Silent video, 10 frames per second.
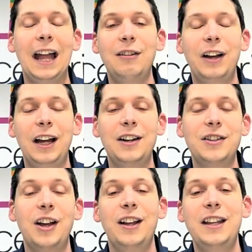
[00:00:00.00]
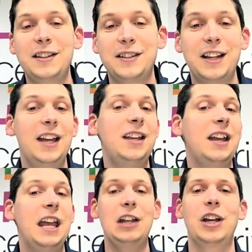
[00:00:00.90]
And in fact,
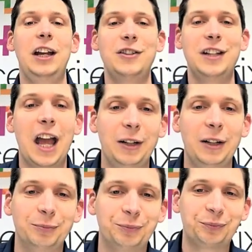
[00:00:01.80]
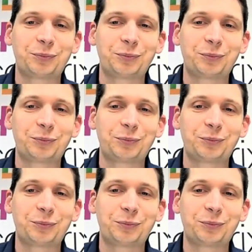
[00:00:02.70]
yesterday it changed again.